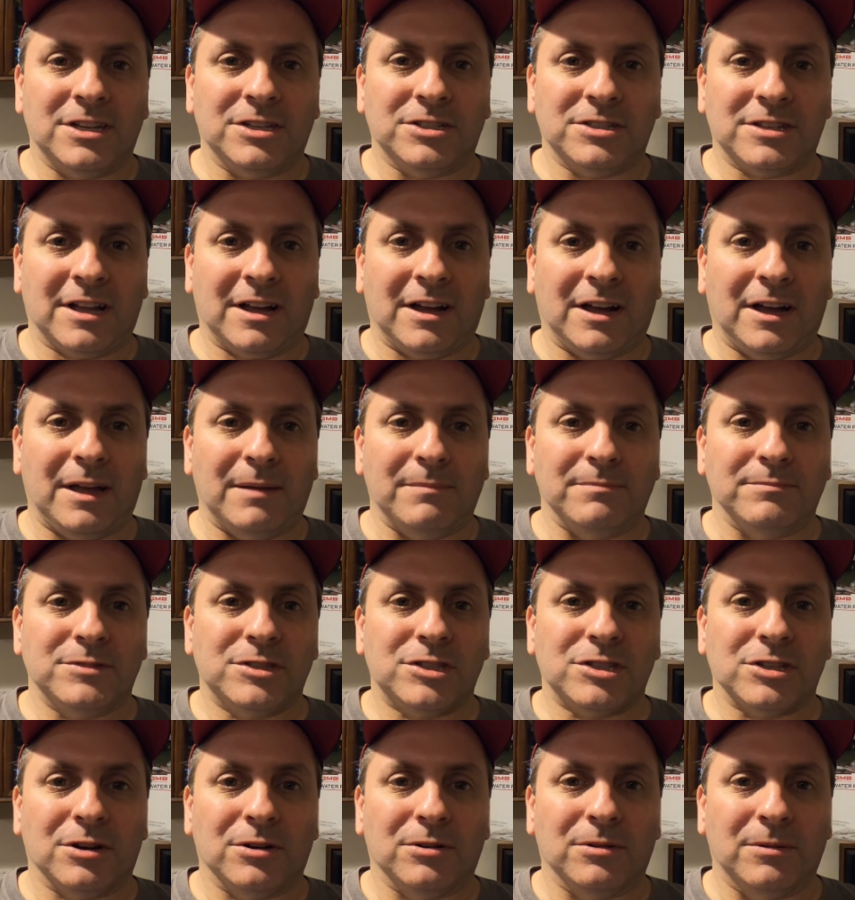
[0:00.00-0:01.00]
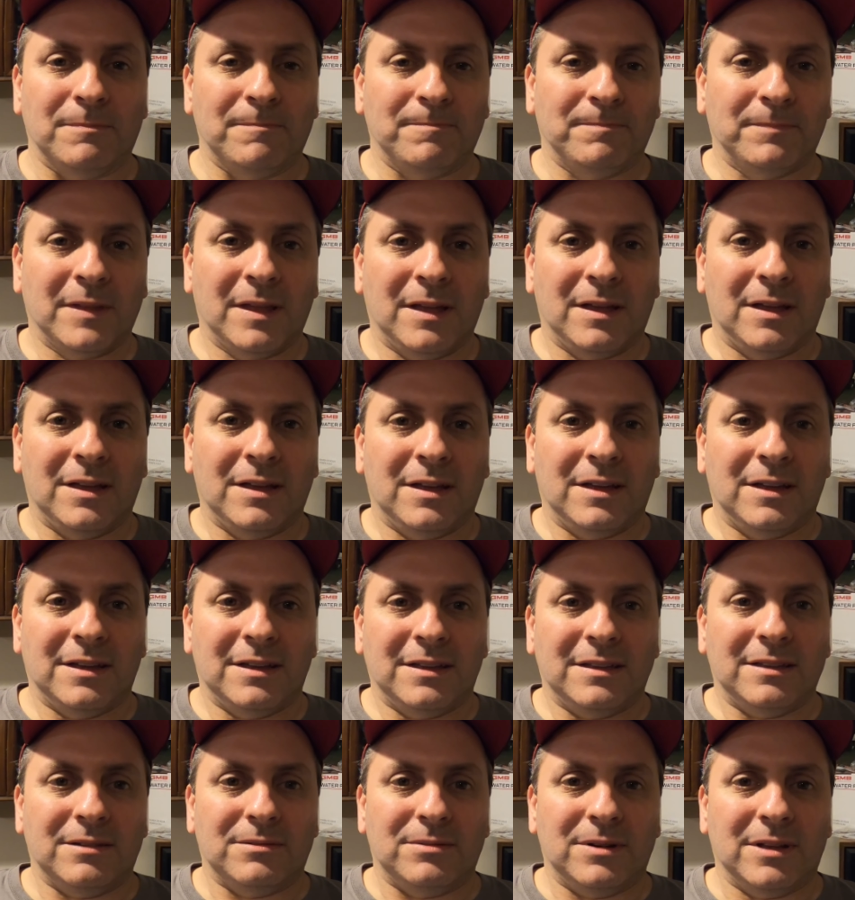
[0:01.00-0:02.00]
each time, so
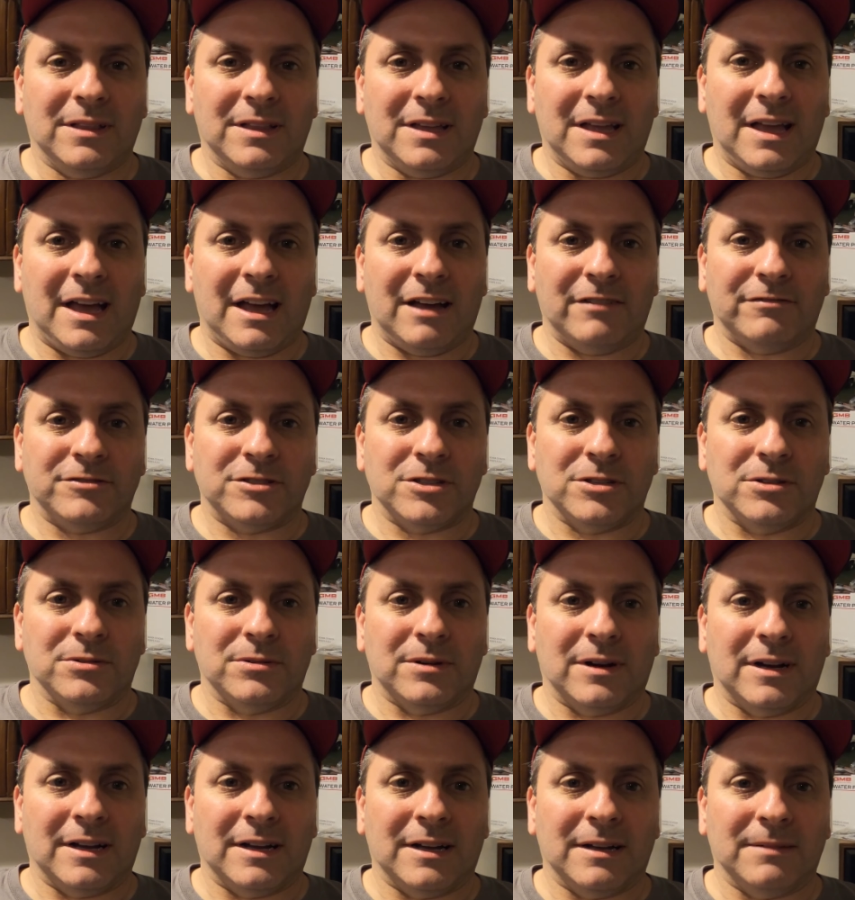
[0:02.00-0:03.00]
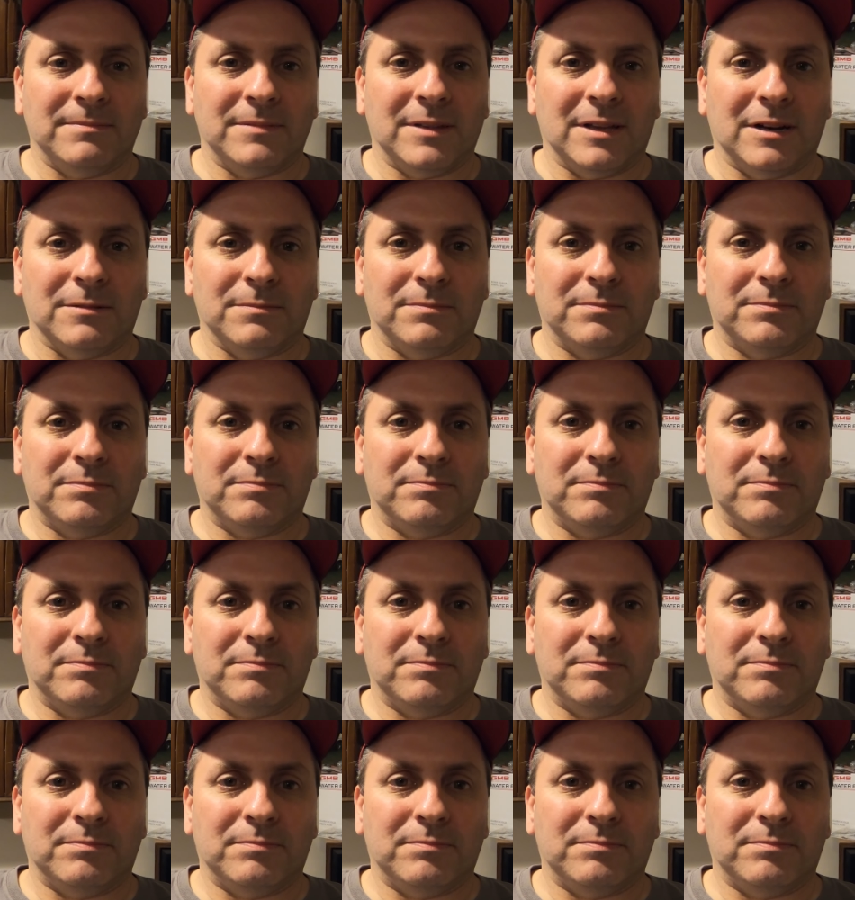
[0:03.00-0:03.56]
you really have to, you know,